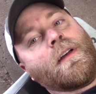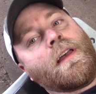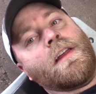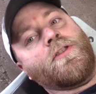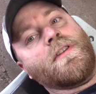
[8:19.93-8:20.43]

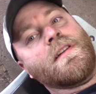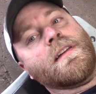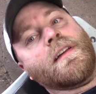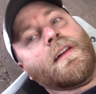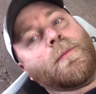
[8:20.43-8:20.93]
engine
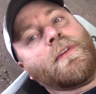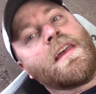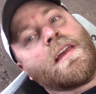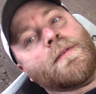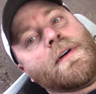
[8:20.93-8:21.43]
ended up
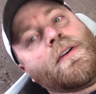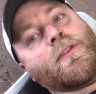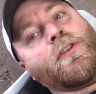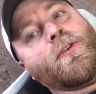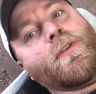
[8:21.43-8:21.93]
taking
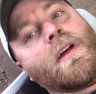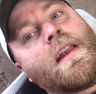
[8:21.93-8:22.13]
about 2